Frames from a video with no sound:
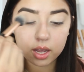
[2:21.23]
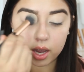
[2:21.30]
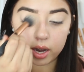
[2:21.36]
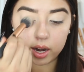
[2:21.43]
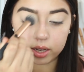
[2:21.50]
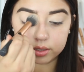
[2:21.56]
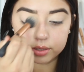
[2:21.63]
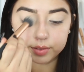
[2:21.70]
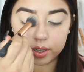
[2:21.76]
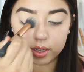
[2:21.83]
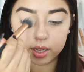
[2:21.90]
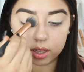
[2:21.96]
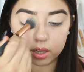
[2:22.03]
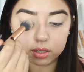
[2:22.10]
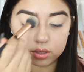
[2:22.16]
And I just feel
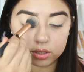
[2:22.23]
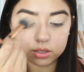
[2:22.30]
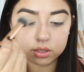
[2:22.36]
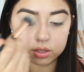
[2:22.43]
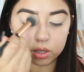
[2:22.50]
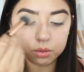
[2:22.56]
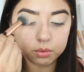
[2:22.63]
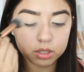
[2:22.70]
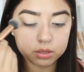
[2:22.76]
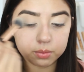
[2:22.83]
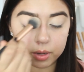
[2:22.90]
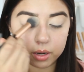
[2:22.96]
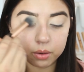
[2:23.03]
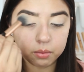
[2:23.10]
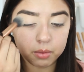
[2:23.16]
like it looked so much
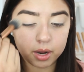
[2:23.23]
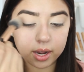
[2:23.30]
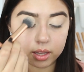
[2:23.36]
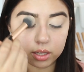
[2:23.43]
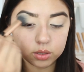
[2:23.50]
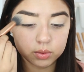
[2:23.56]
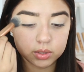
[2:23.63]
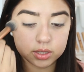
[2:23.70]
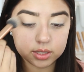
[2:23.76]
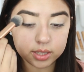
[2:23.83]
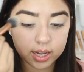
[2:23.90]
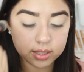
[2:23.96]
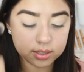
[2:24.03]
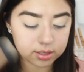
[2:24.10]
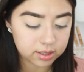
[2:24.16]
better when my eyelids were
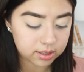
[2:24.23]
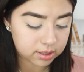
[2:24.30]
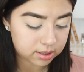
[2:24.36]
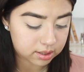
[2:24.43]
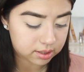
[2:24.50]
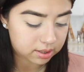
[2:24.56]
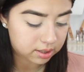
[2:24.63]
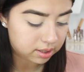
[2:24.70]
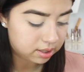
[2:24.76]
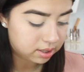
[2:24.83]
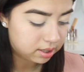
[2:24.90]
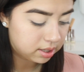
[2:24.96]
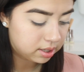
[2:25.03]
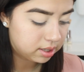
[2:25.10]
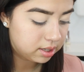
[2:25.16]
set.
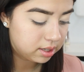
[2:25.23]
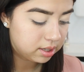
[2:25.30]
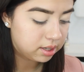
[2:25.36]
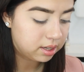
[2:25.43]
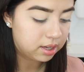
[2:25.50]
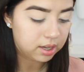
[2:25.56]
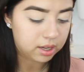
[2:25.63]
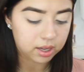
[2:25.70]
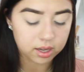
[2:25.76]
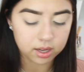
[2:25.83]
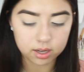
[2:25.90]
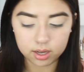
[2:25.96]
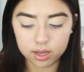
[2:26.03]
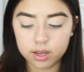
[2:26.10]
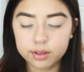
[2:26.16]

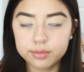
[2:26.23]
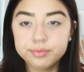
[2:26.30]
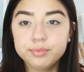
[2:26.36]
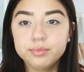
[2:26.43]
And yeah.